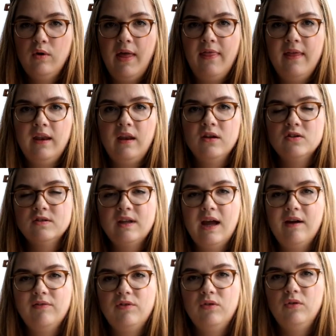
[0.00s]
and then you just
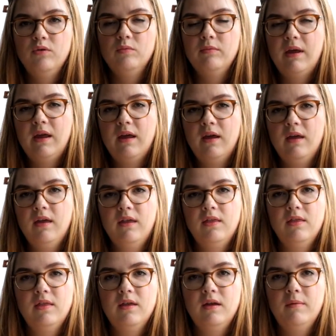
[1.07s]
have to make
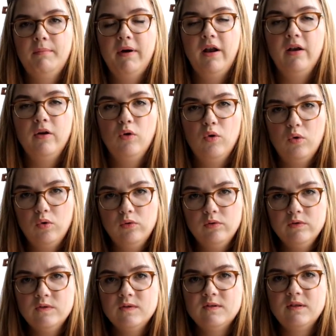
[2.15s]
the button
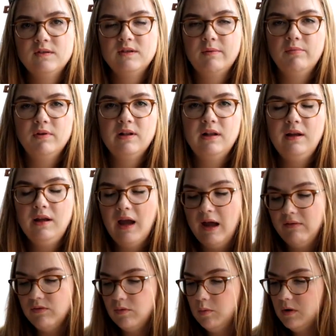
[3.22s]
holes separately
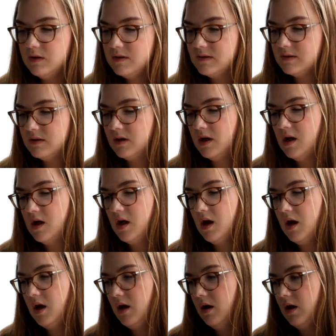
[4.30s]
afterwards.
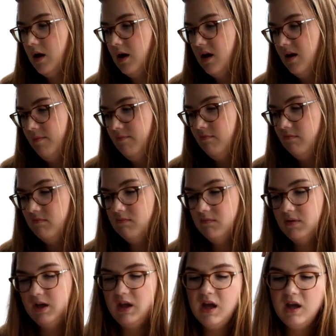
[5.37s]
Um,
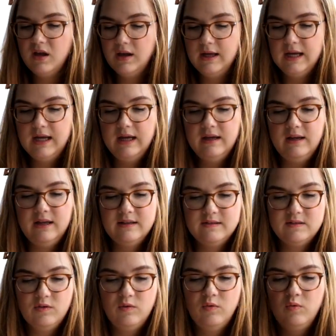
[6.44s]
yeah, and
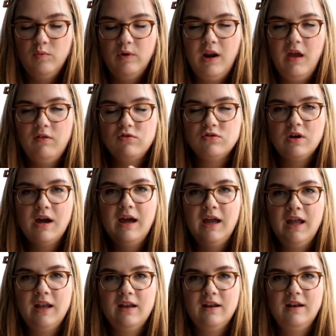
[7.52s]
so what I've
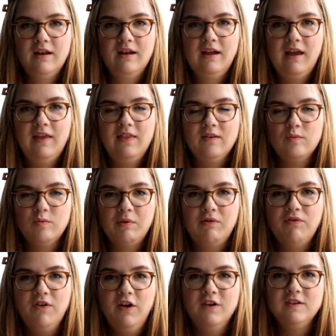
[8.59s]
tried, and this was my
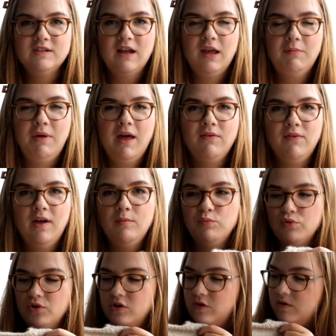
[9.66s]
first time ever
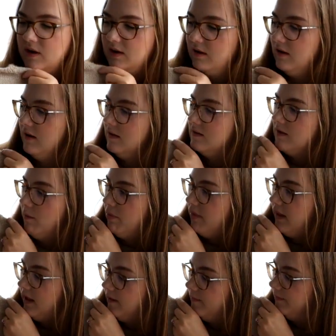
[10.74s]
embroidering
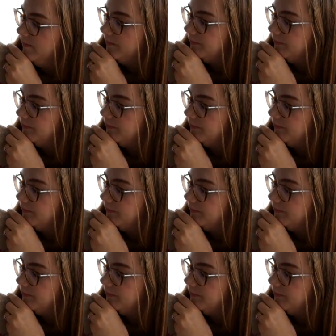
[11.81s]
something,